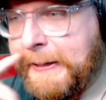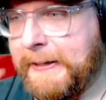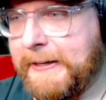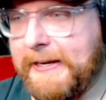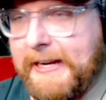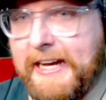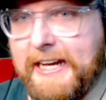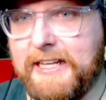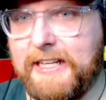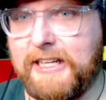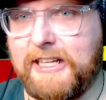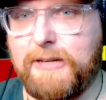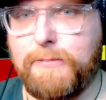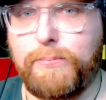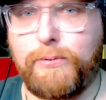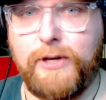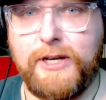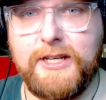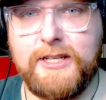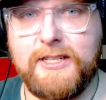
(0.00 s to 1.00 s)
And the
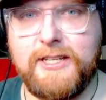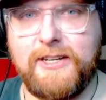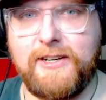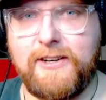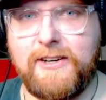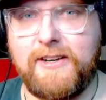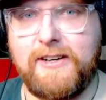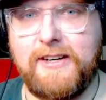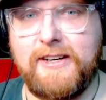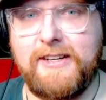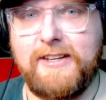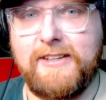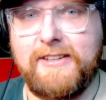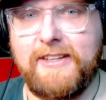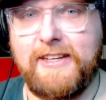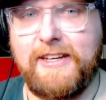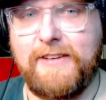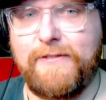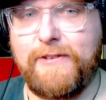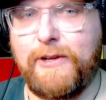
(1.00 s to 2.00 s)
Caprice here,
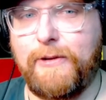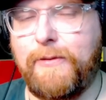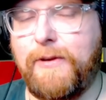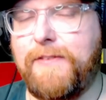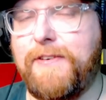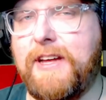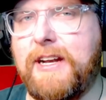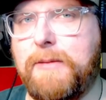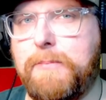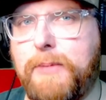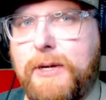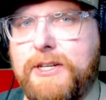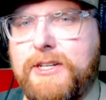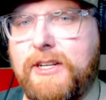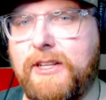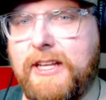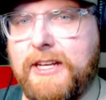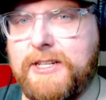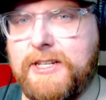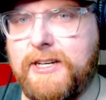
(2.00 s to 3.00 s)
even though we've had a bunch
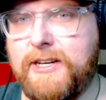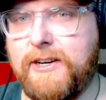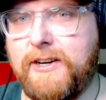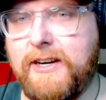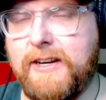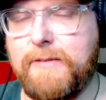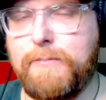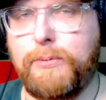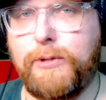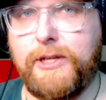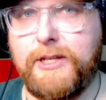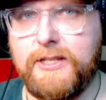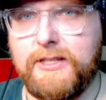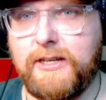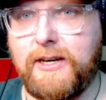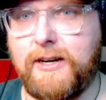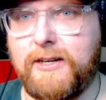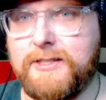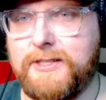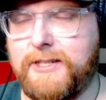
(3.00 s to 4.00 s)
of legendary police
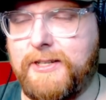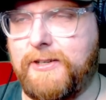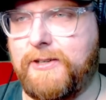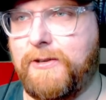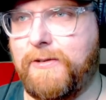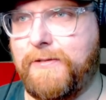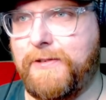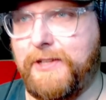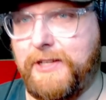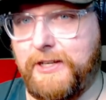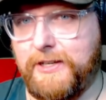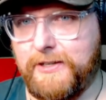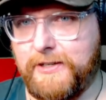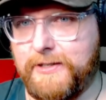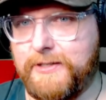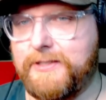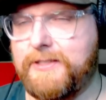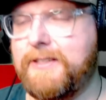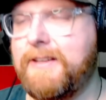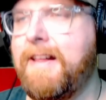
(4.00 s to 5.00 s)
cars here over the
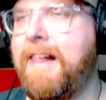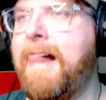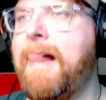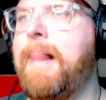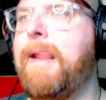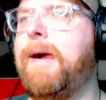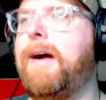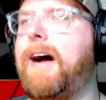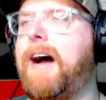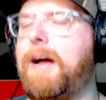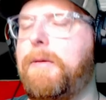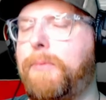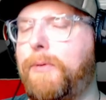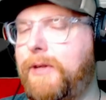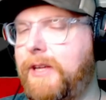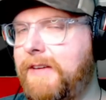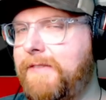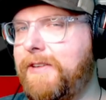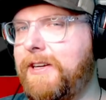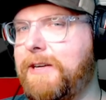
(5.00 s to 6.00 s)
years, I
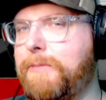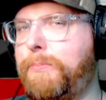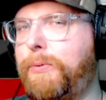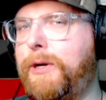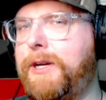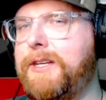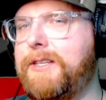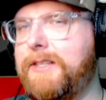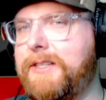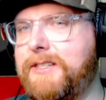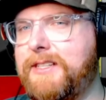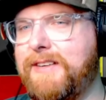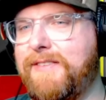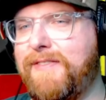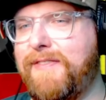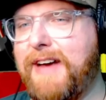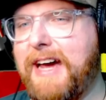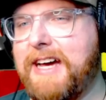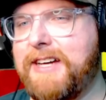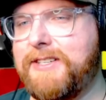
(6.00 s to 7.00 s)
believe the Caprice is the
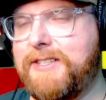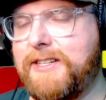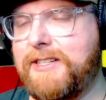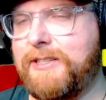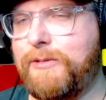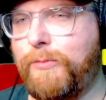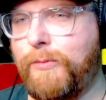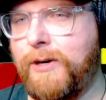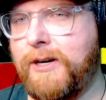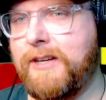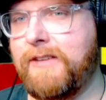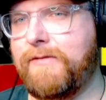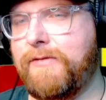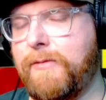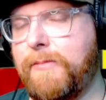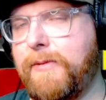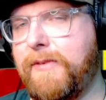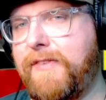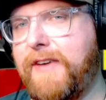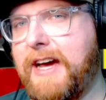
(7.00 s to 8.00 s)
fastest one
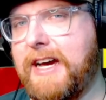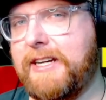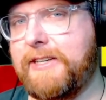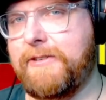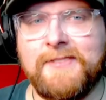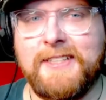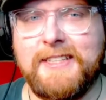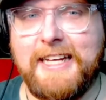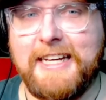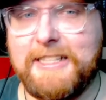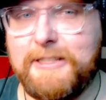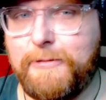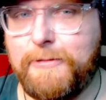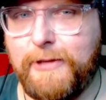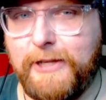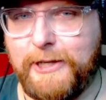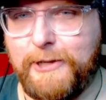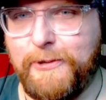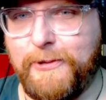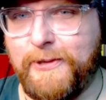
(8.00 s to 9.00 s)
from the factory. That's
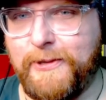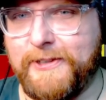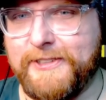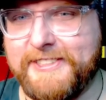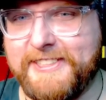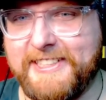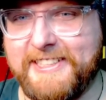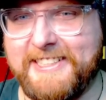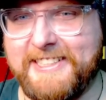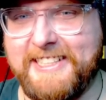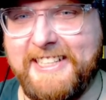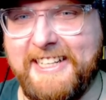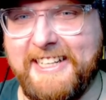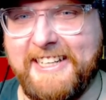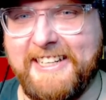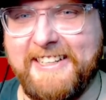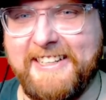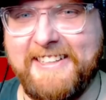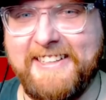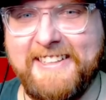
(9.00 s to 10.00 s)
really cool to see.
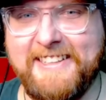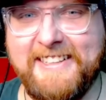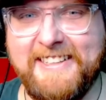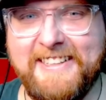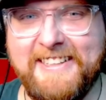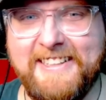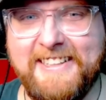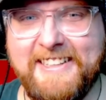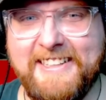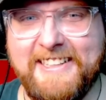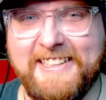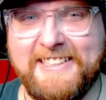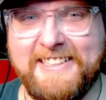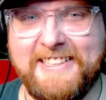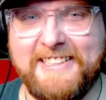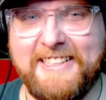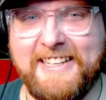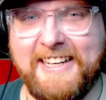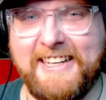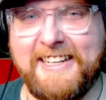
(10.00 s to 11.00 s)
This
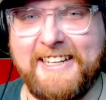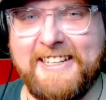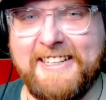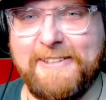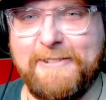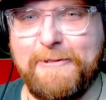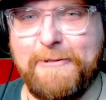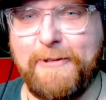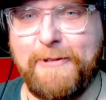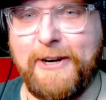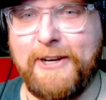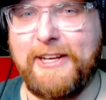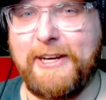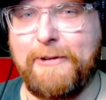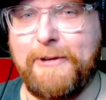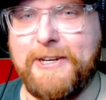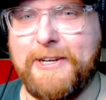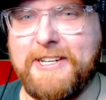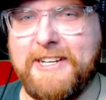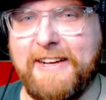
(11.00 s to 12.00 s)
is like where they
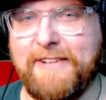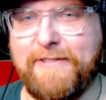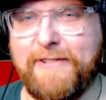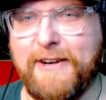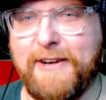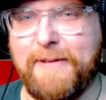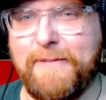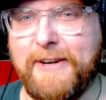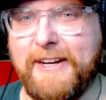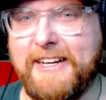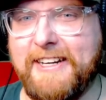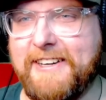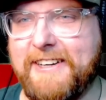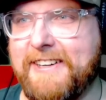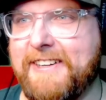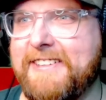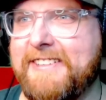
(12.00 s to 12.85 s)
originate from right here.